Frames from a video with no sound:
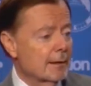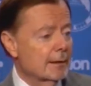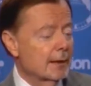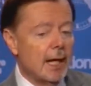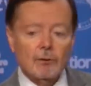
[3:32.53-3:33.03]

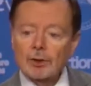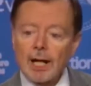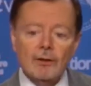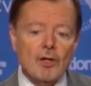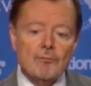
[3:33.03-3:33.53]
And
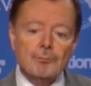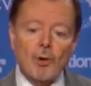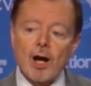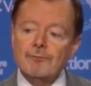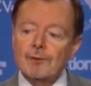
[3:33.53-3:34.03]
I love
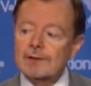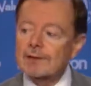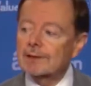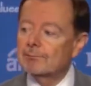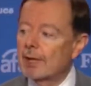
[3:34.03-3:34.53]
profits
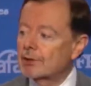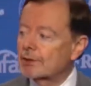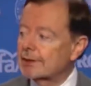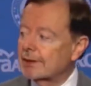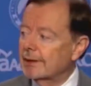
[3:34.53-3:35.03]
as much
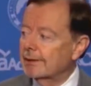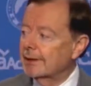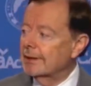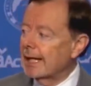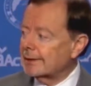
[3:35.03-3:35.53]
as
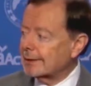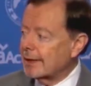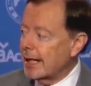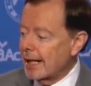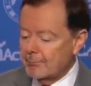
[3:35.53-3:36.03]
the next
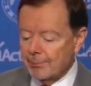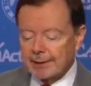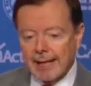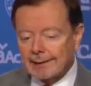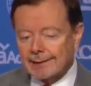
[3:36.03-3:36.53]
guy, but
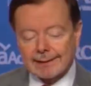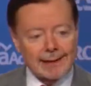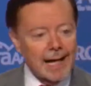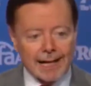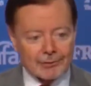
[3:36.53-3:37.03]
that's
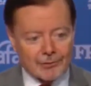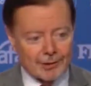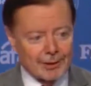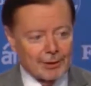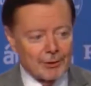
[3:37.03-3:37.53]
not
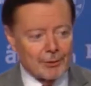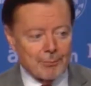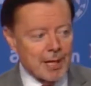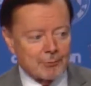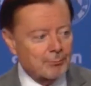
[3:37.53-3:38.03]
the
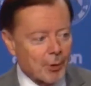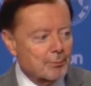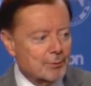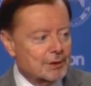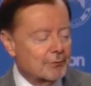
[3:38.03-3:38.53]
main
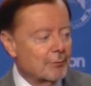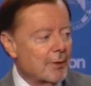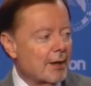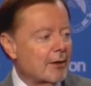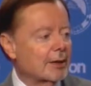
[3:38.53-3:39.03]
purpose of
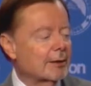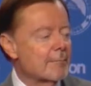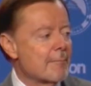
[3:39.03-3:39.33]
America.